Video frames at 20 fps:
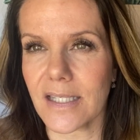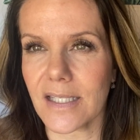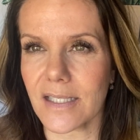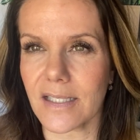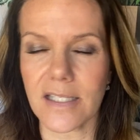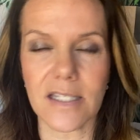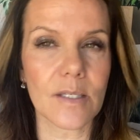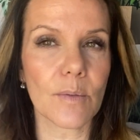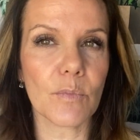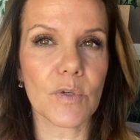Like,
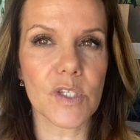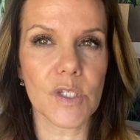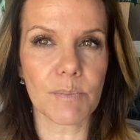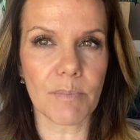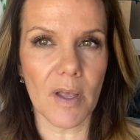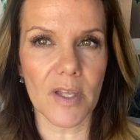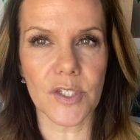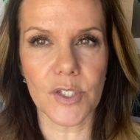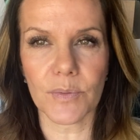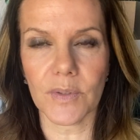is someone
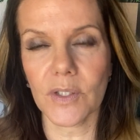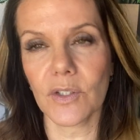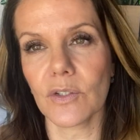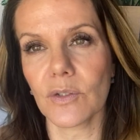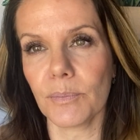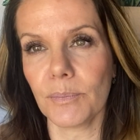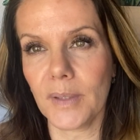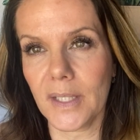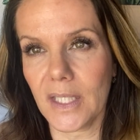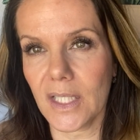sponsoring you to
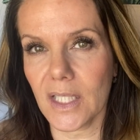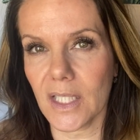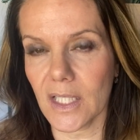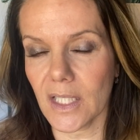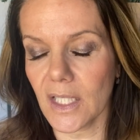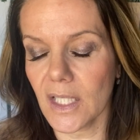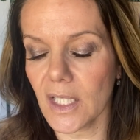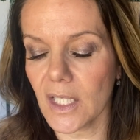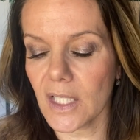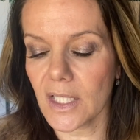be here?
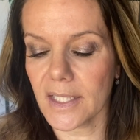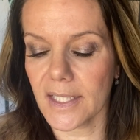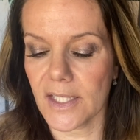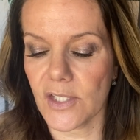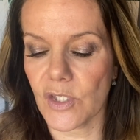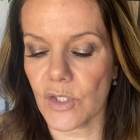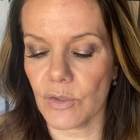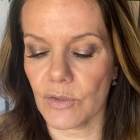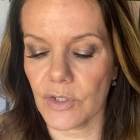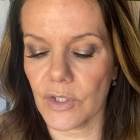
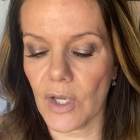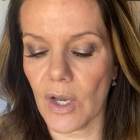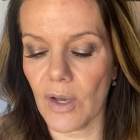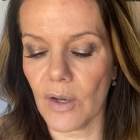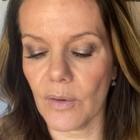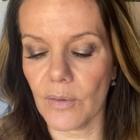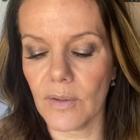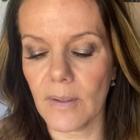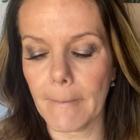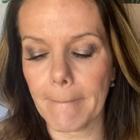Yes or
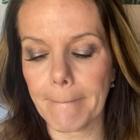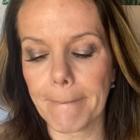no?